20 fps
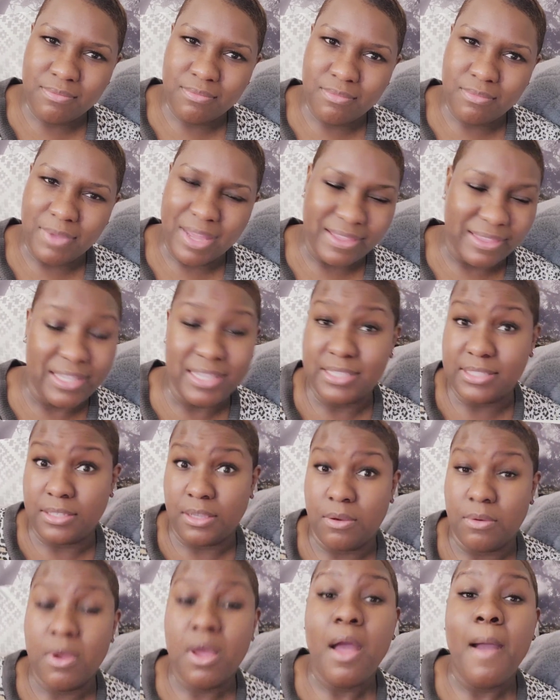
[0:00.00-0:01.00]
I think
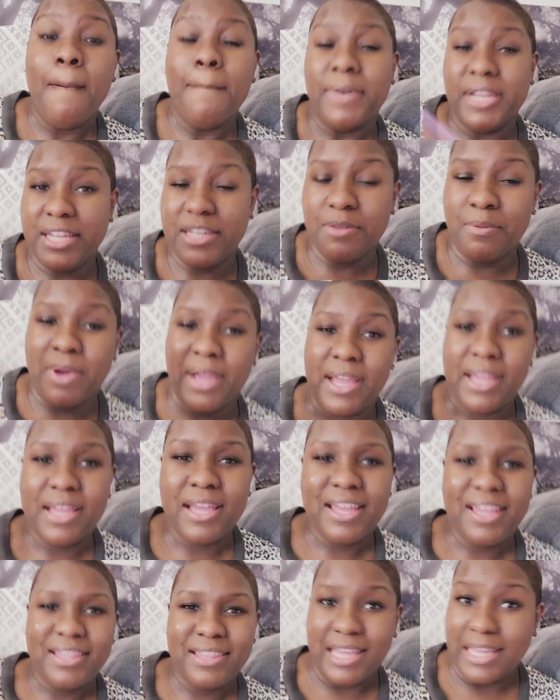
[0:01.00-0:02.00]
so. But anyway,
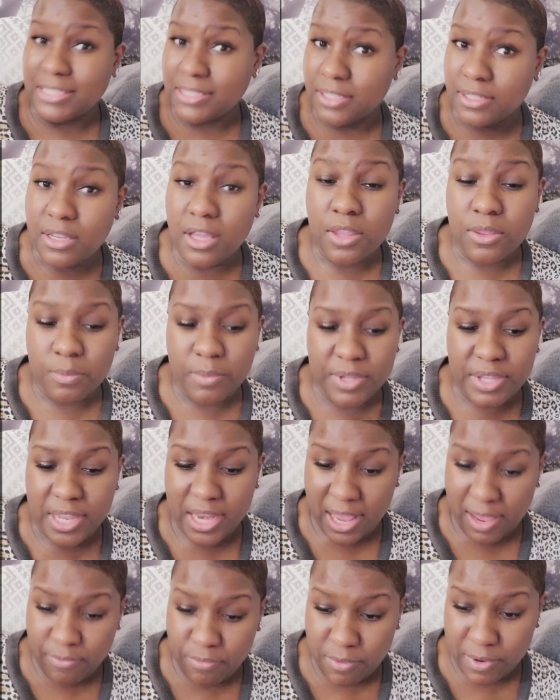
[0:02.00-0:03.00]
that's another one that
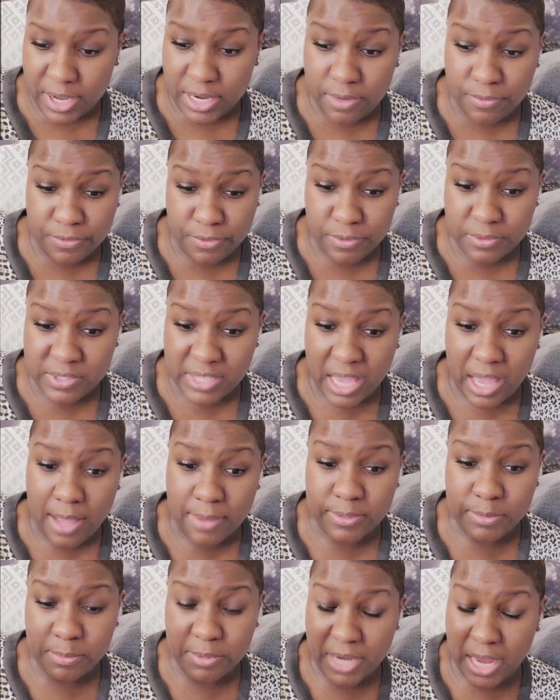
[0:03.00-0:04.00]
I've read a few
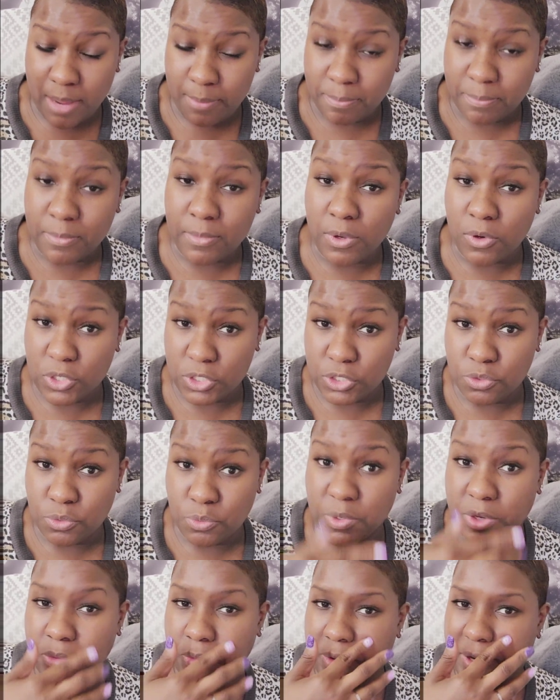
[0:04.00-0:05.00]
times, but I'm going to
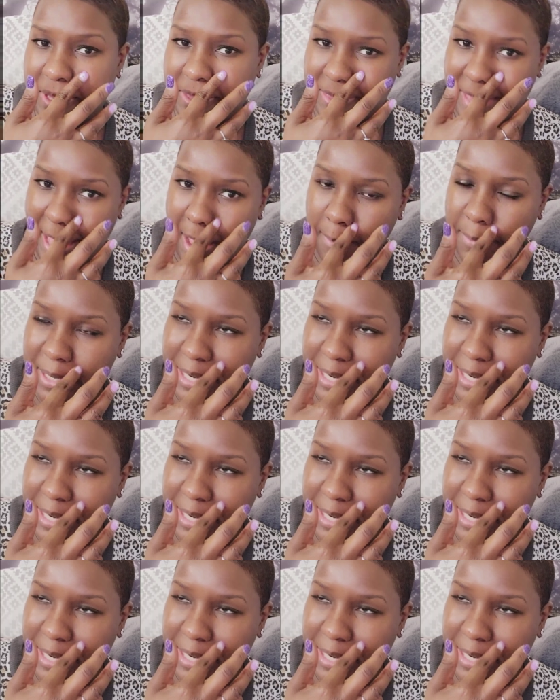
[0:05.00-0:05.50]
reread that one.